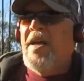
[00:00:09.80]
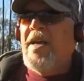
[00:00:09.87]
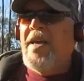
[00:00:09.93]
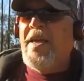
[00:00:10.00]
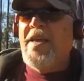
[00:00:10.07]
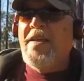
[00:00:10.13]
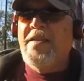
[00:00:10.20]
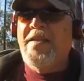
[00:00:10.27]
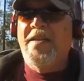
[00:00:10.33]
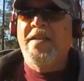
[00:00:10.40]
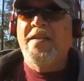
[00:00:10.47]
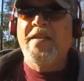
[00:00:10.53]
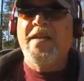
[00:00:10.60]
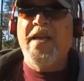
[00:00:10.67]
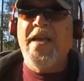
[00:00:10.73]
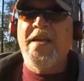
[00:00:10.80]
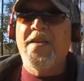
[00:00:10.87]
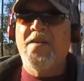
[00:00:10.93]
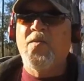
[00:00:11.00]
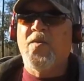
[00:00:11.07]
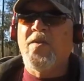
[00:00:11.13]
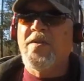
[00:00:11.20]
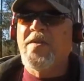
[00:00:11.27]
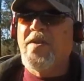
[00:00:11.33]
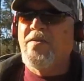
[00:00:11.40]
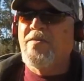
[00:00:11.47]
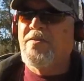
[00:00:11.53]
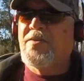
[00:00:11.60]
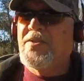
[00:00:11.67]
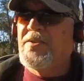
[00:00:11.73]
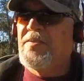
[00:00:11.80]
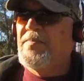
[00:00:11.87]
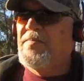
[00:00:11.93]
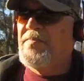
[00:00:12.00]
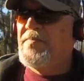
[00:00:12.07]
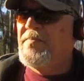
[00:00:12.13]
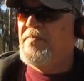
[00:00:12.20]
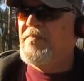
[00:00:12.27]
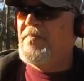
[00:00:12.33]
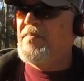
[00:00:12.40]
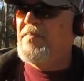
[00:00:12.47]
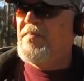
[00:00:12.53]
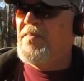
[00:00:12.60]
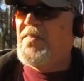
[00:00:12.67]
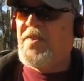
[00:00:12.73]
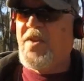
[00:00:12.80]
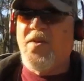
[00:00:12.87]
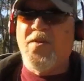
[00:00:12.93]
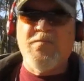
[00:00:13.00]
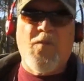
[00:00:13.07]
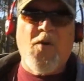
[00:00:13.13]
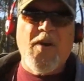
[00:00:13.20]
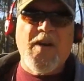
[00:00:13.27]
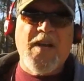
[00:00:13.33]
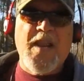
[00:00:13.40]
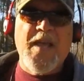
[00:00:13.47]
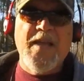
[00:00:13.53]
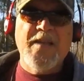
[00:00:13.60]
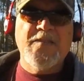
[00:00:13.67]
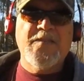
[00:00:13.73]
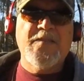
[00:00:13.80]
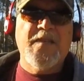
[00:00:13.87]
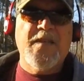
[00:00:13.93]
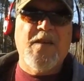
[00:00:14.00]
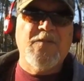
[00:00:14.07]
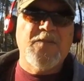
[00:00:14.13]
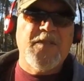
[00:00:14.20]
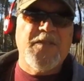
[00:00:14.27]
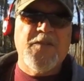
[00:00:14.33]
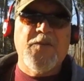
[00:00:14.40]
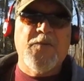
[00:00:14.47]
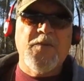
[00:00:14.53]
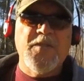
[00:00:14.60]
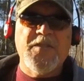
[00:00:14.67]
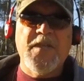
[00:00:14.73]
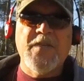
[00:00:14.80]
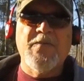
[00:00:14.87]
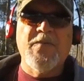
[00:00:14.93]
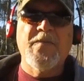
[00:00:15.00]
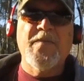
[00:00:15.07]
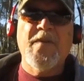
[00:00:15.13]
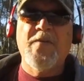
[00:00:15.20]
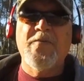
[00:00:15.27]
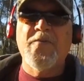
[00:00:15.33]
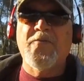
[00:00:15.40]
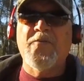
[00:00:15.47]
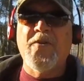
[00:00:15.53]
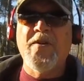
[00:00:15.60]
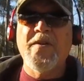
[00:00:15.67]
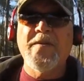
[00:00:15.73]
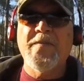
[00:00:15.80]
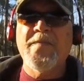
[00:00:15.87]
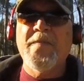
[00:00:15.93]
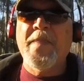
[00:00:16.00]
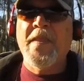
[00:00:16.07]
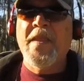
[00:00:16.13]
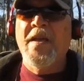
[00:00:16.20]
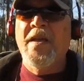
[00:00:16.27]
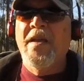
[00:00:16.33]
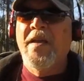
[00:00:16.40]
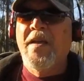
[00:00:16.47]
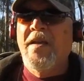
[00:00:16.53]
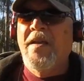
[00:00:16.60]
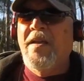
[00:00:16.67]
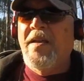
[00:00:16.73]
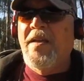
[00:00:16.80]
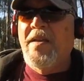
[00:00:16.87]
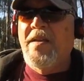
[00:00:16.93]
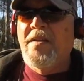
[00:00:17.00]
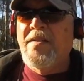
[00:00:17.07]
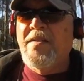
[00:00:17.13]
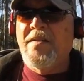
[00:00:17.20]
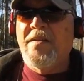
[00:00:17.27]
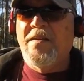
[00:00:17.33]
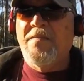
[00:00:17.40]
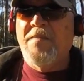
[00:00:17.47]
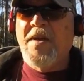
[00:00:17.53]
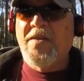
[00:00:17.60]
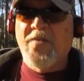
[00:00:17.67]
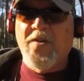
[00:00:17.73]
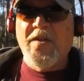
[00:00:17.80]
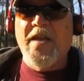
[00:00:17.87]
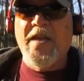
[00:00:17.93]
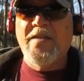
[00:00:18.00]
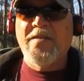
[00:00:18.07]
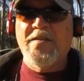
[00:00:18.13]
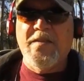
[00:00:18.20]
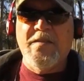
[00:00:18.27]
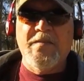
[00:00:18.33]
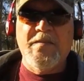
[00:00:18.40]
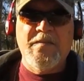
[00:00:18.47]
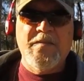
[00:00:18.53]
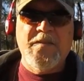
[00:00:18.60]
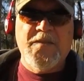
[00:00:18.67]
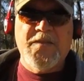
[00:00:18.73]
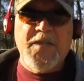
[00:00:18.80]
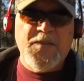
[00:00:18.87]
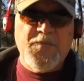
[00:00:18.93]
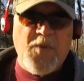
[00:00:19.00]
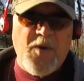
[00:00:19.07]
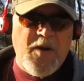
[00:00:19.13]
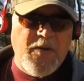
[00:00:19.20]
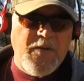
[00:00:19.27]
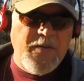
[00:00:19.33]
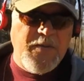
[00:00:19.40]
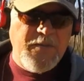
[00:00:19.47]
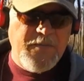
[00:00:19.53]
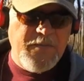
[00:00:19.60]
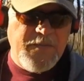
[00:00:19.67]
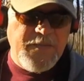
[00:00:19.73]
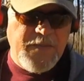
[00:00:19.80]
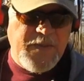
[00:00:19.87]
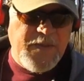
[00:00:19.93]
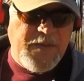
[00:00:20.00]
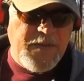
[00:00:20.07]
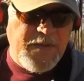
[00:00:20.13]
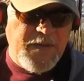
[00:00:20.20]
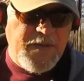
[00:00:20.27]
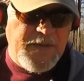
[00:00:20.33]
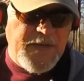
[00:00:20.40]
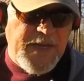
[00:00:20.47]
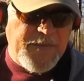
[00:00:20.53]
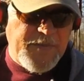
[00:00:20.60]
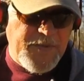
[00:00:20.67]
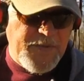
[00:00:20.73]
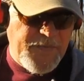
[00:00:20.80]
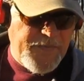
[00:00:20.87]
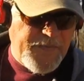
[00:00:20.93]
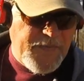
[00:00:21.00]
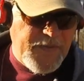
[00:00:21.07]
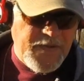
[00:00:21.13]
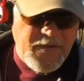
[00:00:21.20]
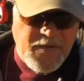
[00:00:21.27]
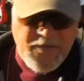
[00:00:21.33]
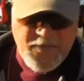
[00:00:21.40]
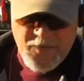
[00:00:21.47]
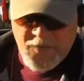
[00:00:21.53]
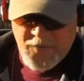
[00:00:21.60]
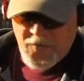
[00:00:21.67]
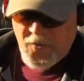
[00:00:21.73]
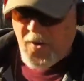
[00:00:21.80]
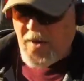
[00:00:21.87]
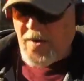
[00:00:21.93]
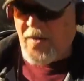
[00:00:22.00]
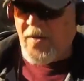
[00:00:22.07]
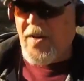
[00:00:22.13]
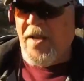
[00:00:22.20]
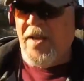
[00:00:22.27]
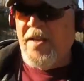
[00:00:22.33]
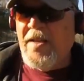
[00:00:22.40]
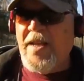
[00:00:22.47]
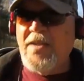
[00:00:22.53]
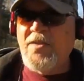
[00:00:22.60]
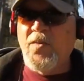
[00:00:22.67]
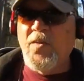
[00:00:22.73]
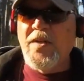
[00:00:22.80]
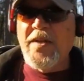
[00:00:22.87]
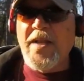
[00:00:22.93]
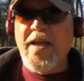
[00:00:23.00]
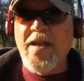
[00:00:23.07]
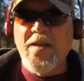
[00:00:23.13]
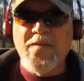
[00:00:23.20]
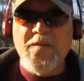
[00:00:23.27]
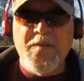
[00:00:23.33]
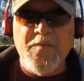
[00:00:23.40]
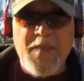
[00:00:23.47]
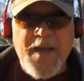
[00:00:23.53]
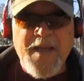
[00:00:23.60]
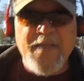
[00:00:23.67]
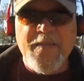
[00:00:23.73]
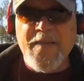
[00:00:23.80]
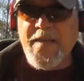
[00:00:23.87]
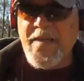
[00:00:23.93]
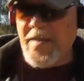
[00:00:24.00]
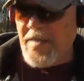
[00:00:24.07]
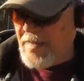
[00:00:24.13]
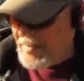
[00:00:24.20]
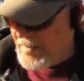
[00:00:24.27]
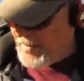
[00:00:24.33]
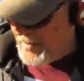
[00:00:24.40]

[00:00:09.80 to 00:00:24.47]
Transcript: I had added one of those third brake lights that goes into your receiver on your truck. And my truck has the six prong adapter for the trailer. It has one out by the